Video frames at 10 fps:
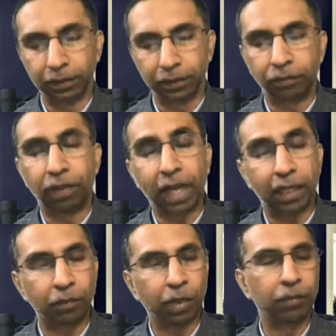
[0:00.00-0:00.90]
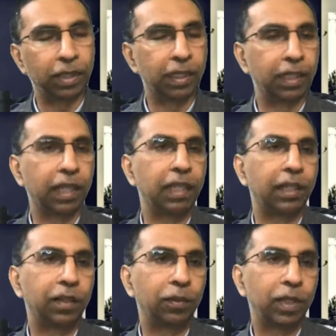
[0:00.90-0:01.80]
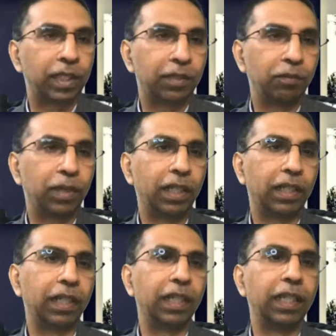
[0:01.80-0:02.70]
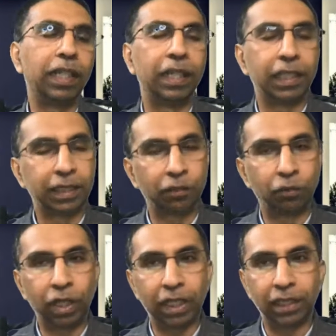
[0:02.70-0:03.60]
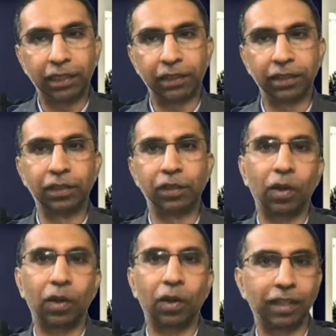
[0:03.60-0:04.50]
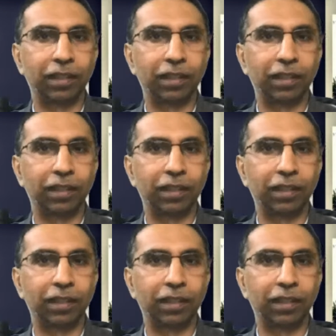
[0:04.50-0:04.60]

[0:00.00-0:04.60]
the fact may be that they're introverts, but it is a weakness is wrong.